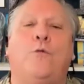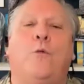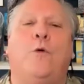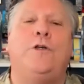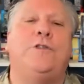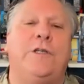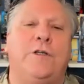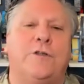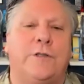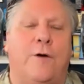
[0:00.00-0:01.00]
where do you see
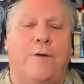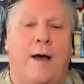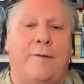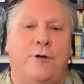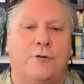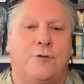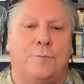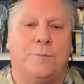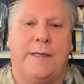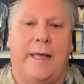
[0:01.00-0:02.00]
yourself 5 years
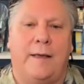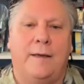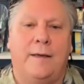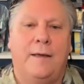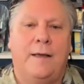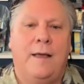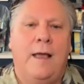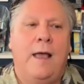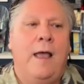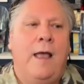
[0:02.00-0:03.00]
from today?
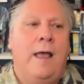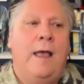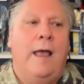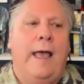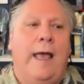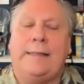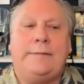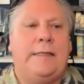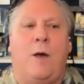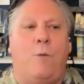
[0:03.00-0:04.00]
And I
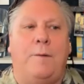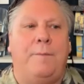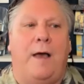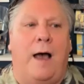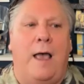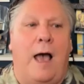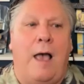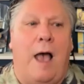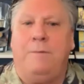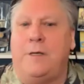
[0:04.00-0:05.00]
said,
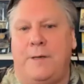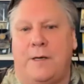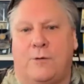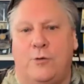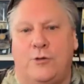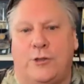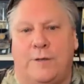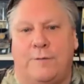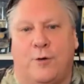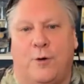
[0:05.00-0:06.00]
I'm going to be a crew
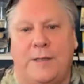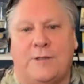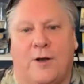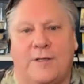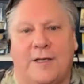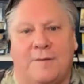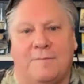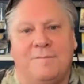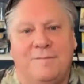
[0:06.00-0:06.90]
chief for a race car team.